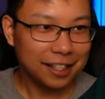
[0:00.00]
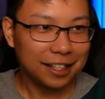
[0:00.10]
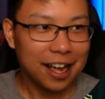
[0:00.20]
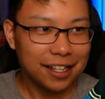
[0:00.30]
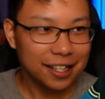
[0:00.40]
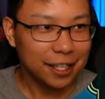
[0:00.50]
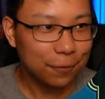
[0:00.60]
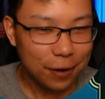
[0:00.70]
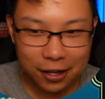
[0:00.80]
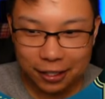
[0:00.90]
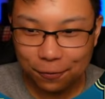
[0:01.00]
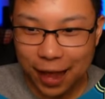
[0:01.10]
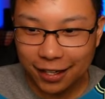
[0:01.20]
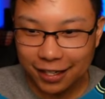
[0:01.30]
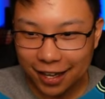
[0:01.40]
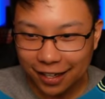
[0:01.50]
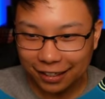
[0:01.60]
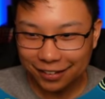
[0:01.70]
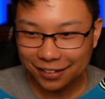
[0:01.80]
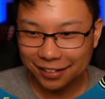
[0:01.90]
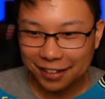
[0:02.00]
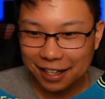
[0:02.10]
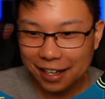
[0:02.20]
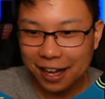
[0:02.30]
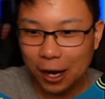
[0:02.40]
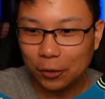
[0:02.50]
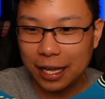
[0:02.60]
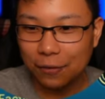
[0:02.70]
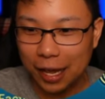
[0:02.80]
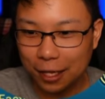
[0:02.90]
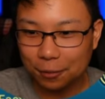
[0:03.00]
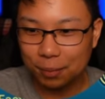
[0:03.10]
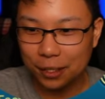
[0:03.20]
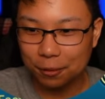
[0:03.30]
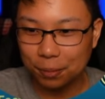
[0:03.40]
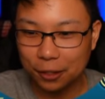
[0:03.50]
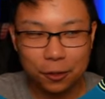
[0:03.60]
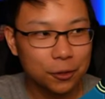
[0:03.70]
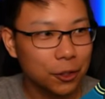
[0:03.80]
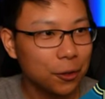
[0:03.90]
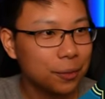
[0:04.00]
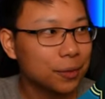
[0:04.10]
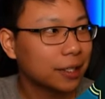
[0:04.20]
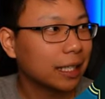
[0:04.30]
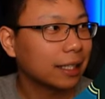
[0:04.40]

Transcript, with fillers: Guys, I said Ferric and the Fat can get it. I only have eight myth mythical tomes.